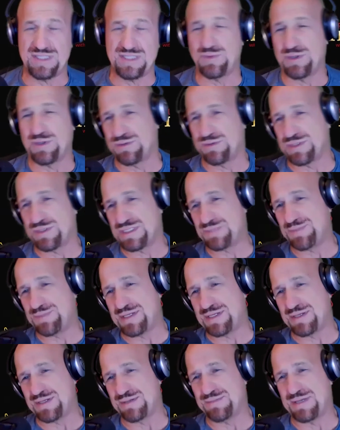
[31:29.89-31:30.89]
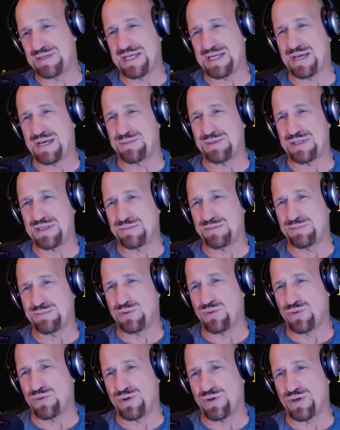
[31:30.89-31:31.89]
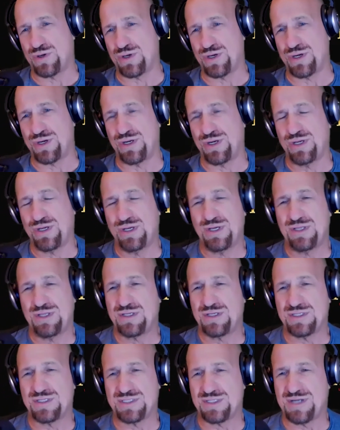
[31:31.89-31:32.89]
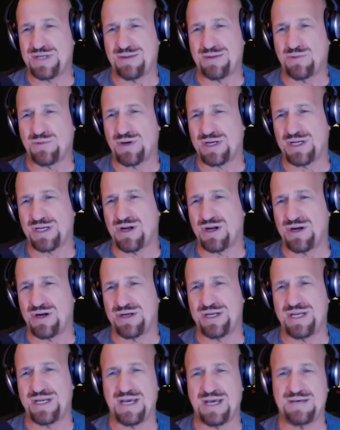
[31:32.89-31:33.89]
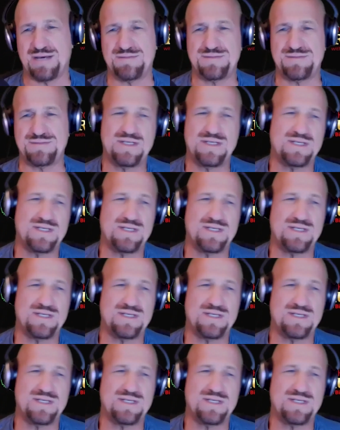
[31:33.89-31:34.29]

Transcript: We don't want to spend money helping the poor because they're not working hard enough.